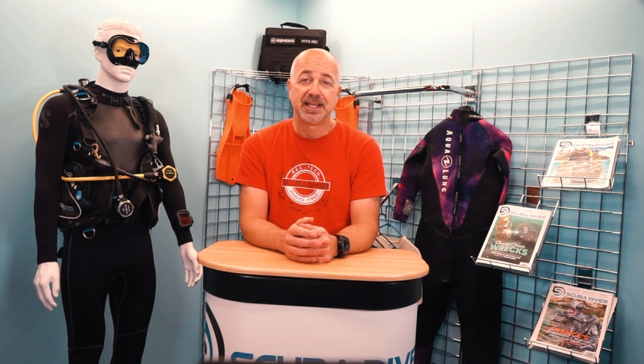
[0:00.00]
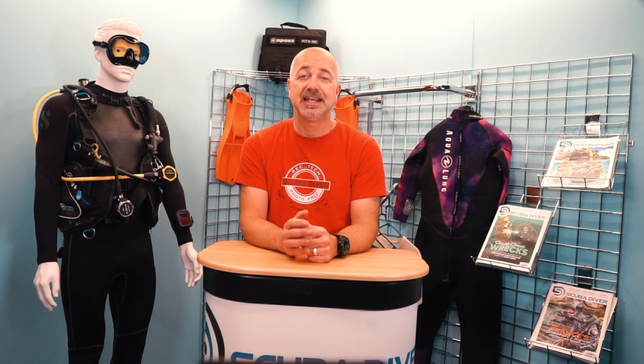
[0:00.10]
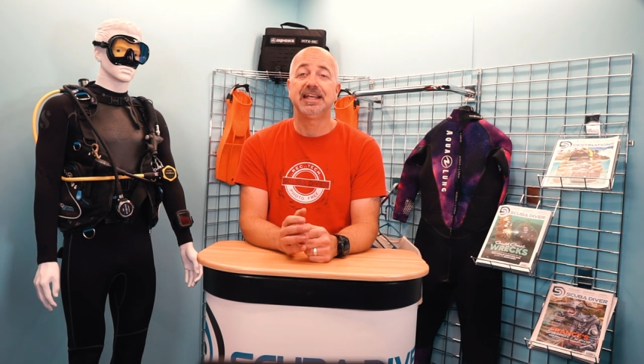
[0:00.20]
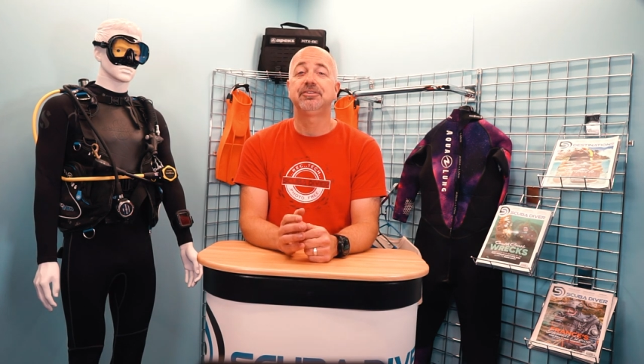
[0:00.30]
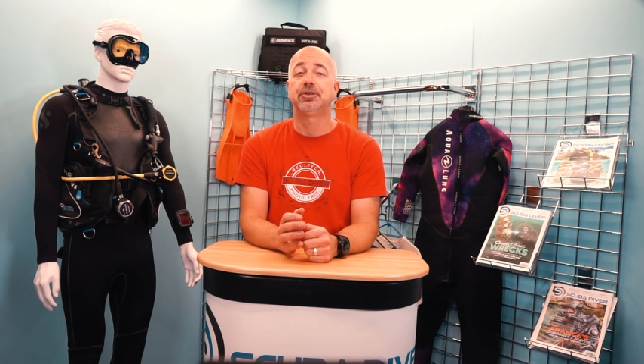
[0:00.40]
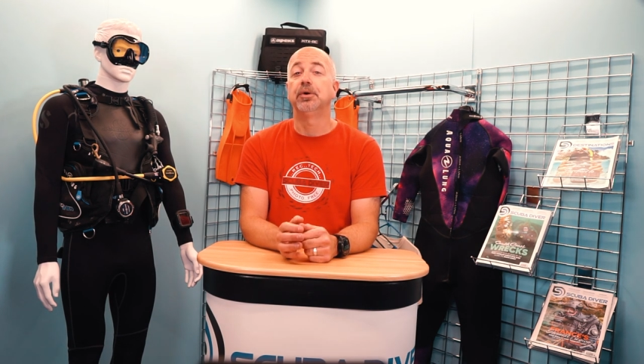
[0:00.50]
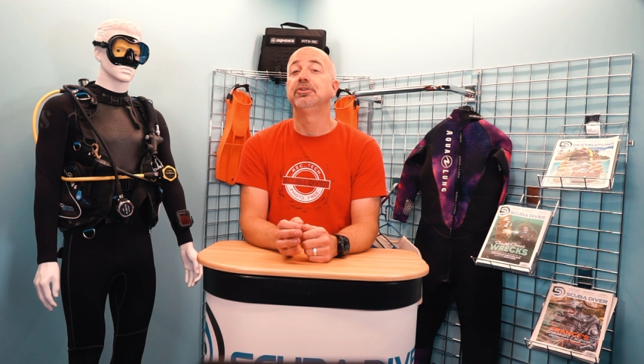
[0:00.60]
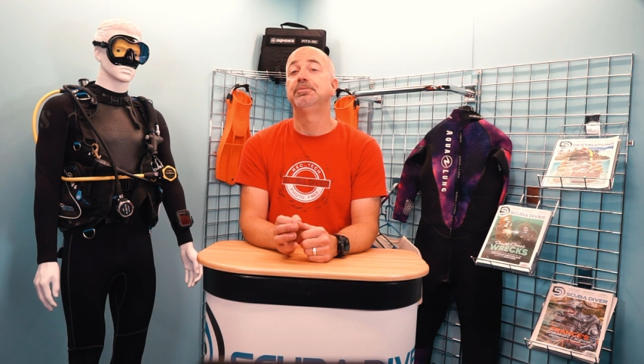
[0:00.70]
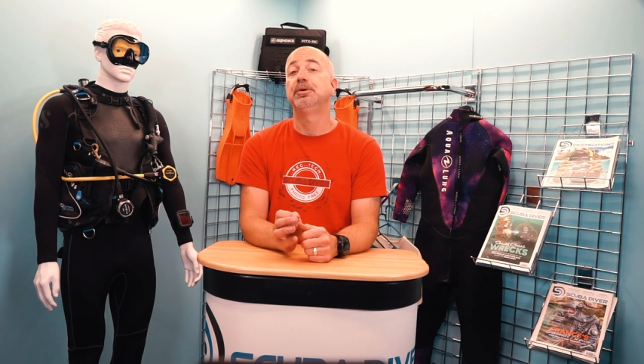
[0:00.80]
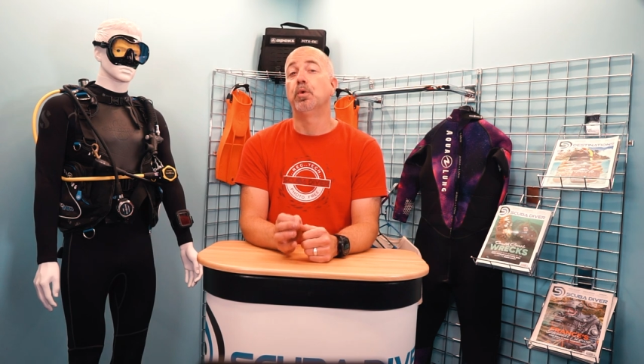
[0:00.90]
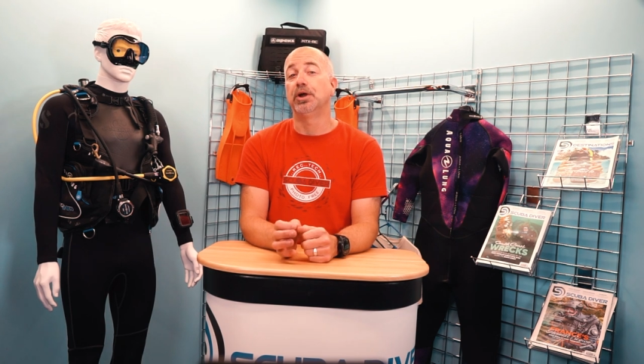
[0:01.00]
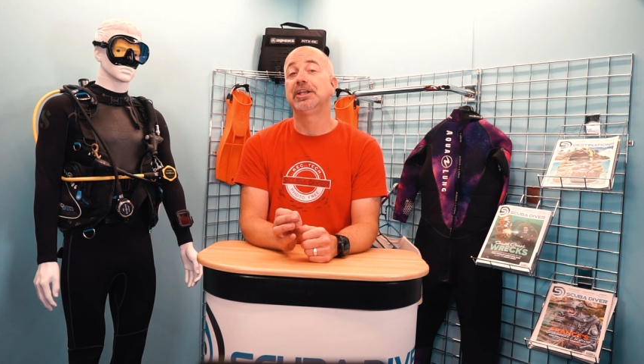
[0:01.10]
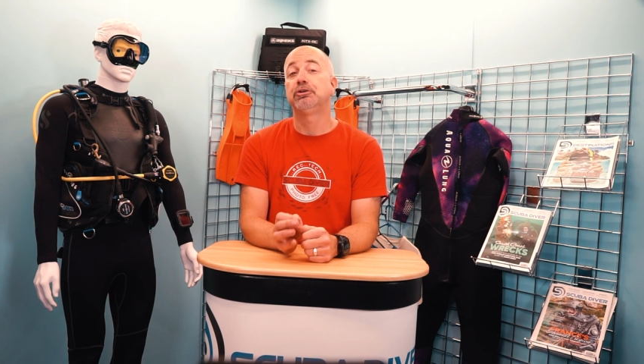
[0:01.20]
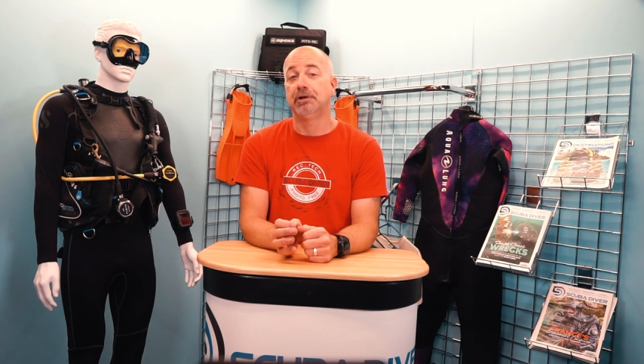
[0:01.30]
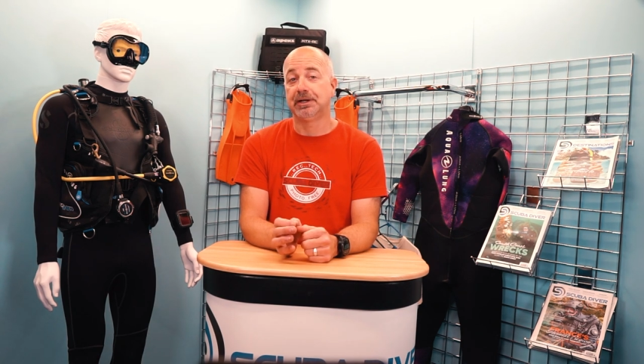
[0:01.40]
it is going to be one
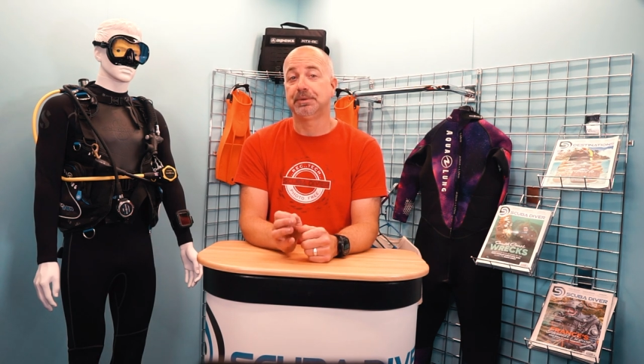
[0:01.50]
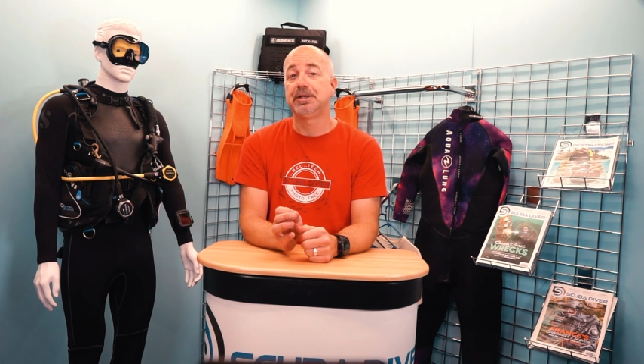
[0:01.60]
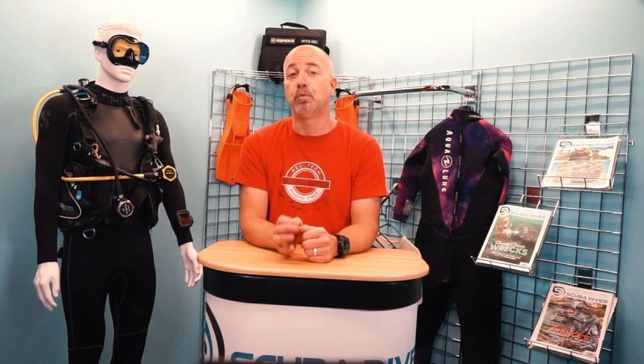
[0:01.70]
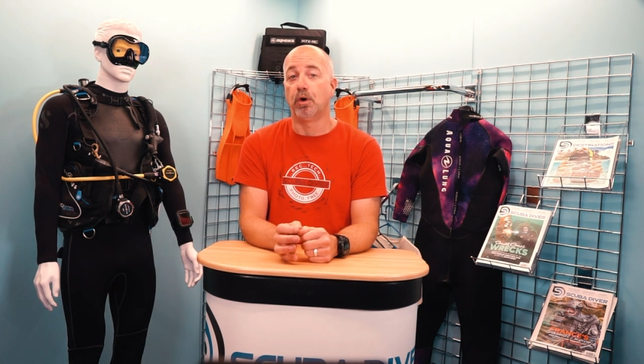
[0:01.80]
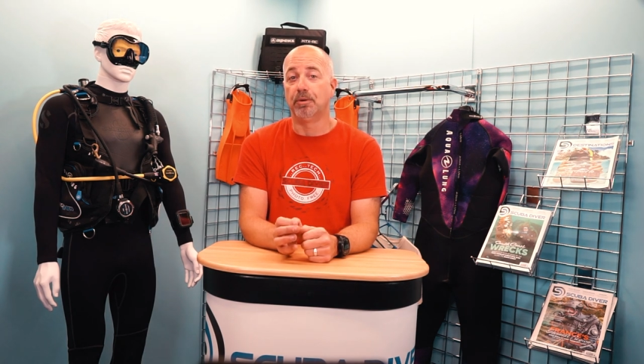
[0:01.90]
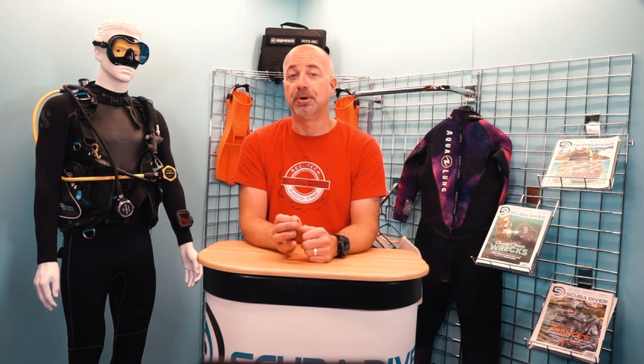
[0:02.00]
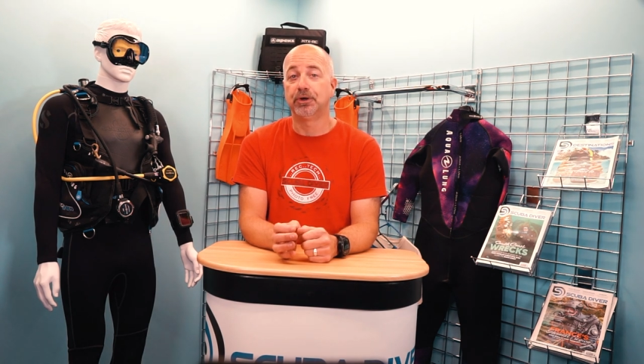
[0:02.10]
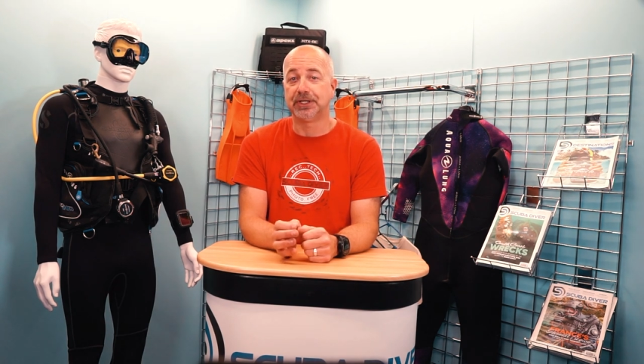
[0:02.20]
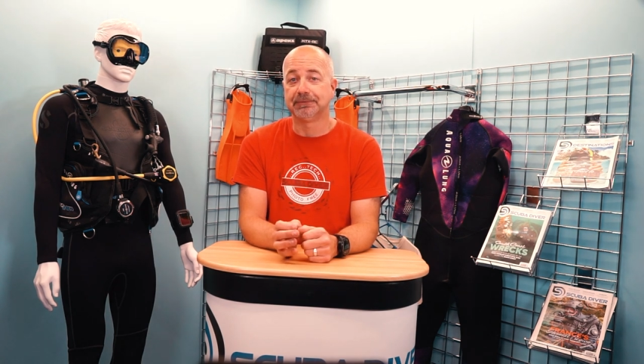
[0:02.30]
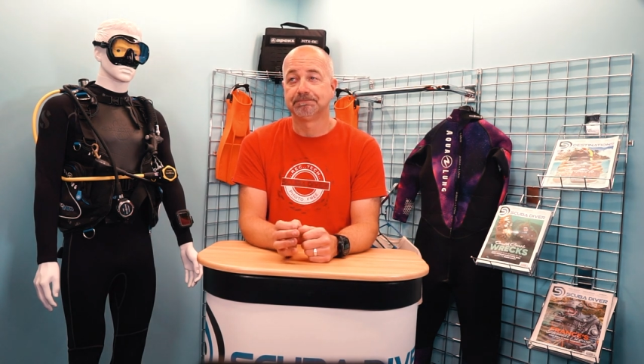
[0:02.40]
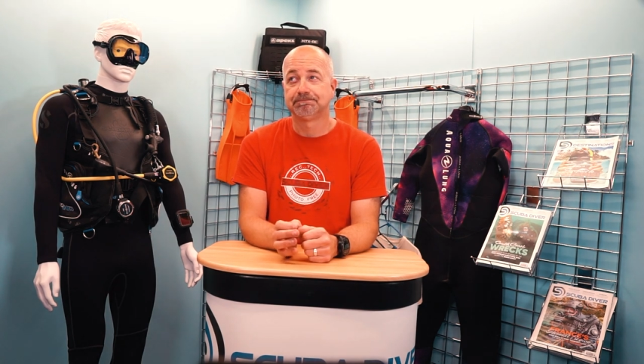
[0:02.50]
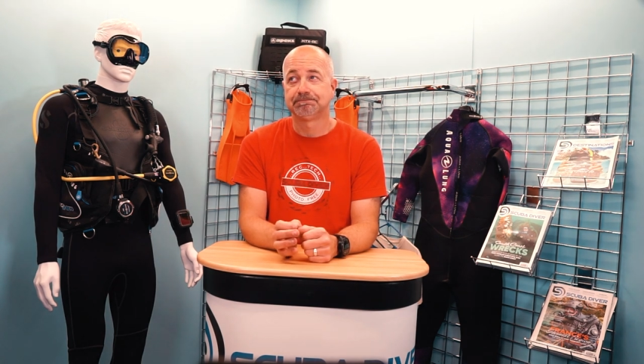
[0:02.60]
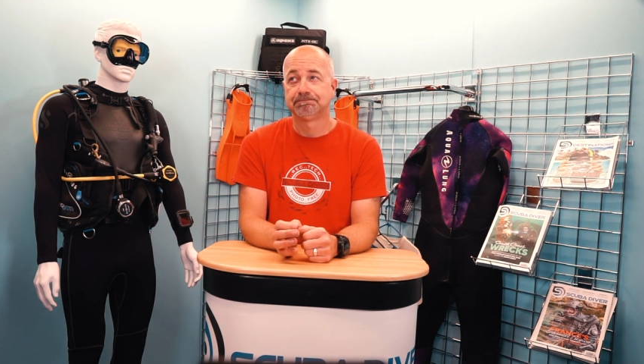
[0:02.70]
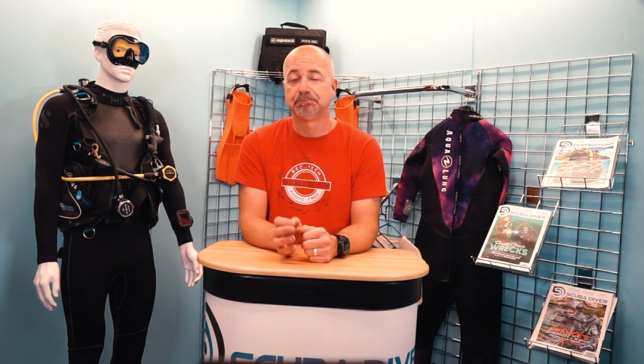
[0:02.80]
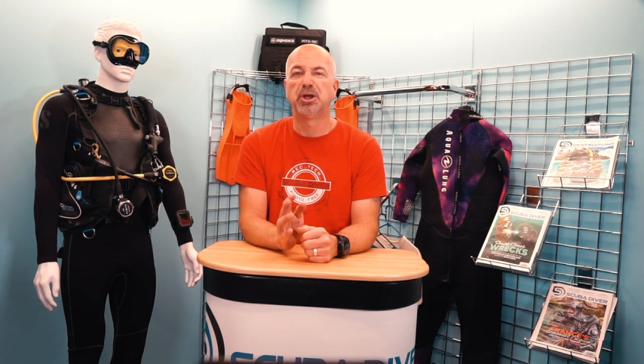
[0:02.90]
incredibly warm hoodie,
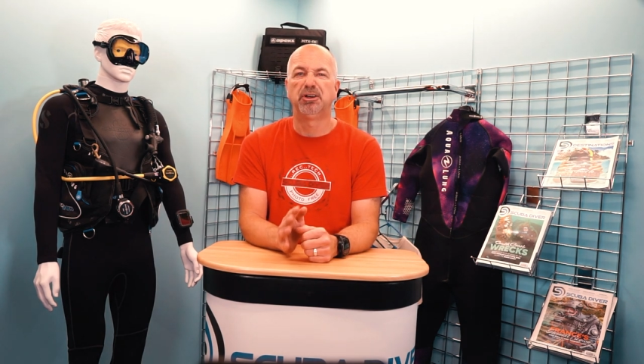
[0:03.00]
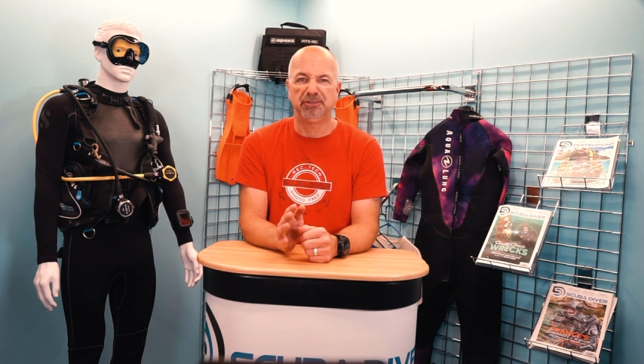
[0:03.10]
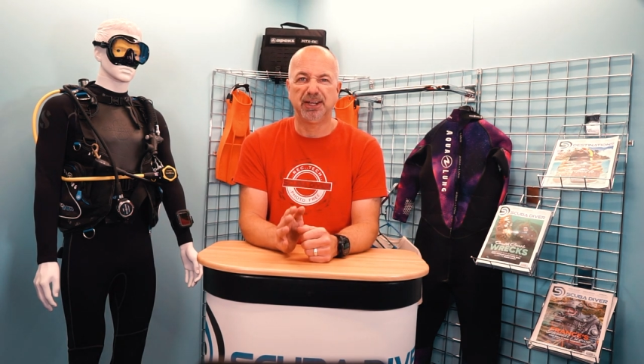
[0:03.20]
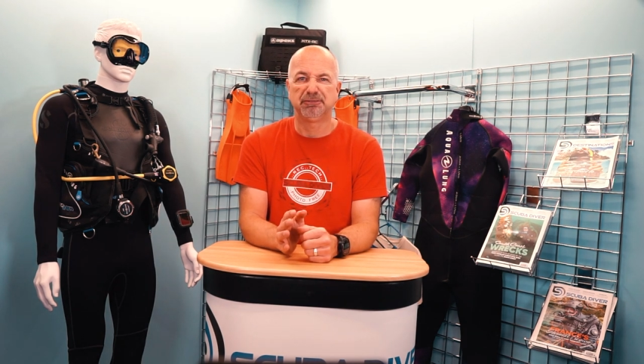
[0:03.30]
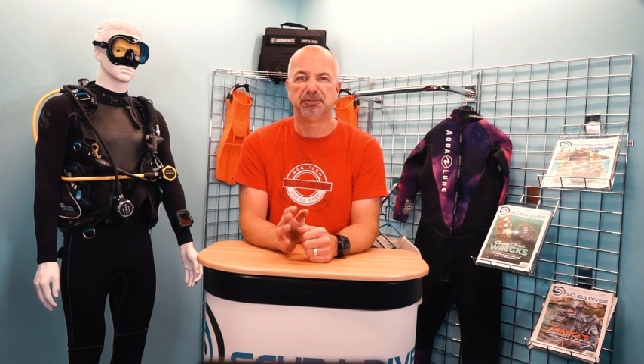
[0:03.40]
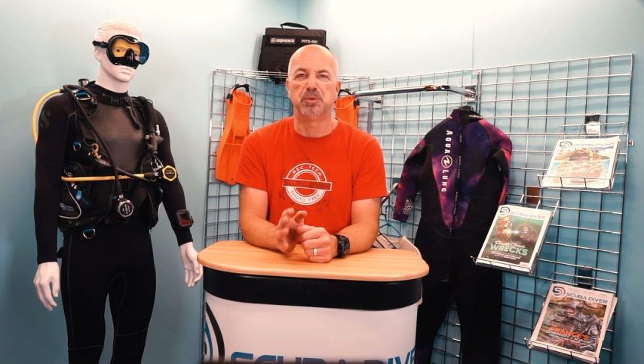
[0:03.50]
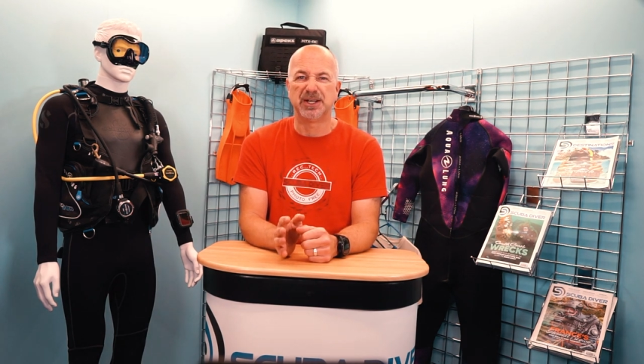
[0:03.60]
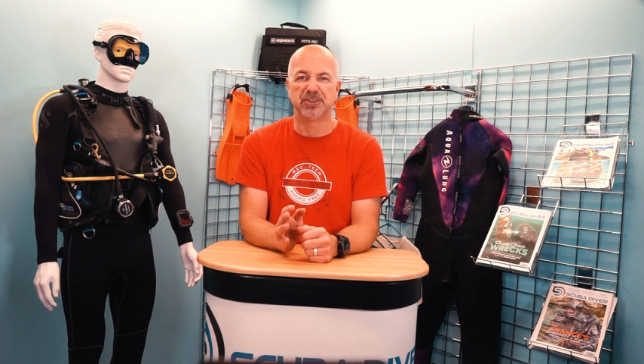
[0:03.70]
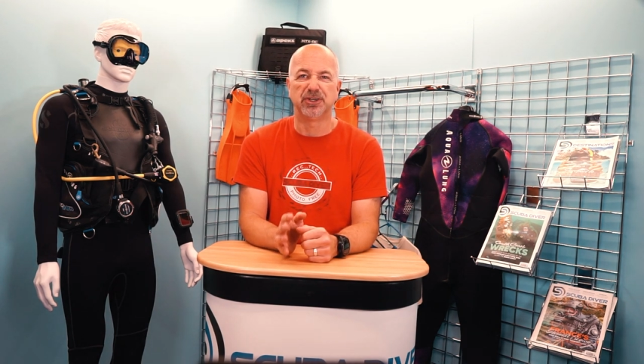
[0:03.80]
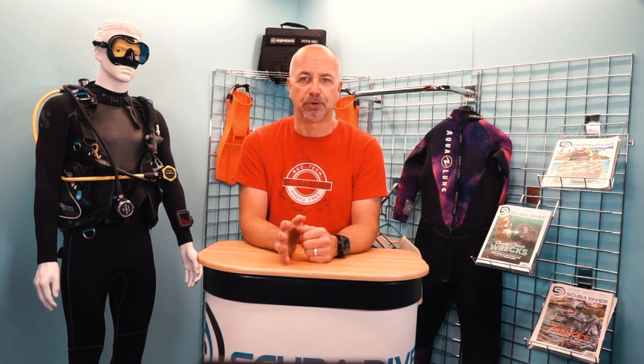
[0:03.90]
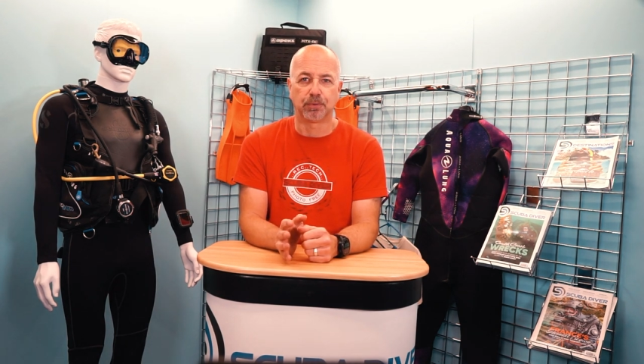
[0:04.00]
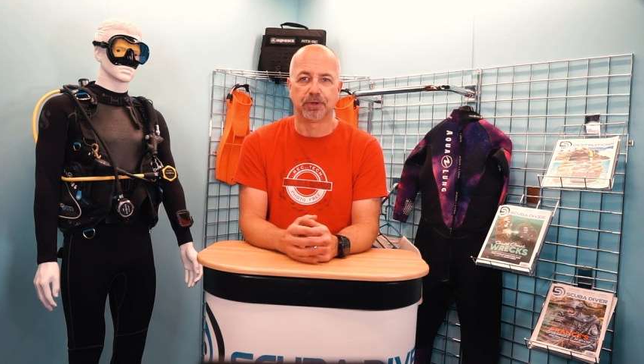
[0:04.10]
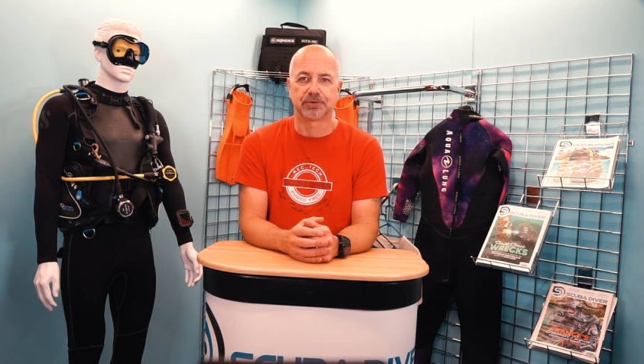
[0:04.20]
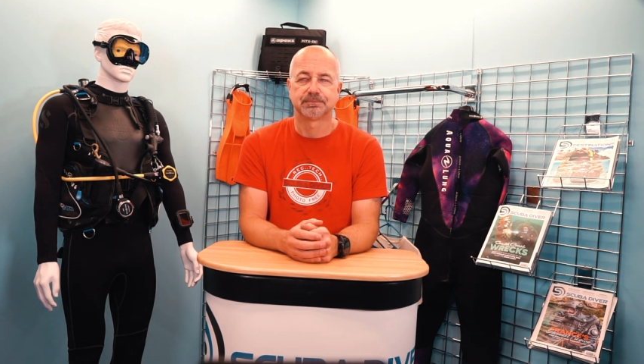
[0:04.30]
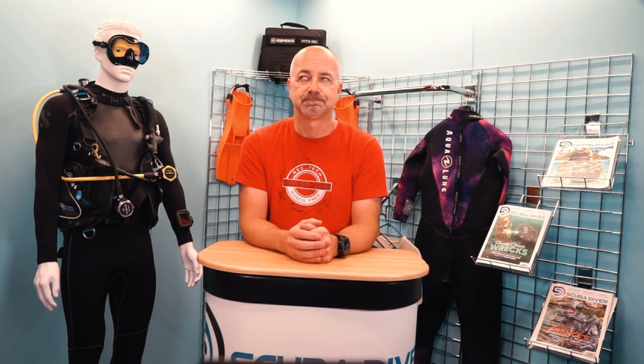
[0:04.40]
perfect for winter dog
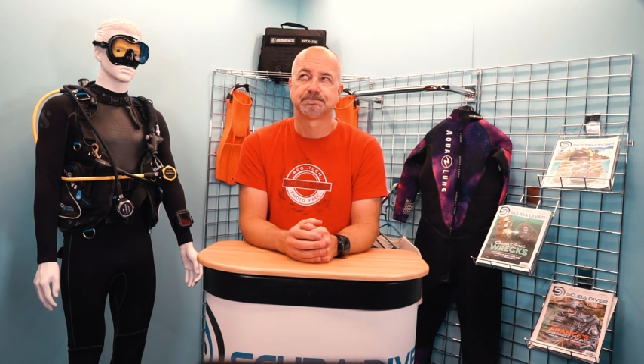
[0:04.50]
walks.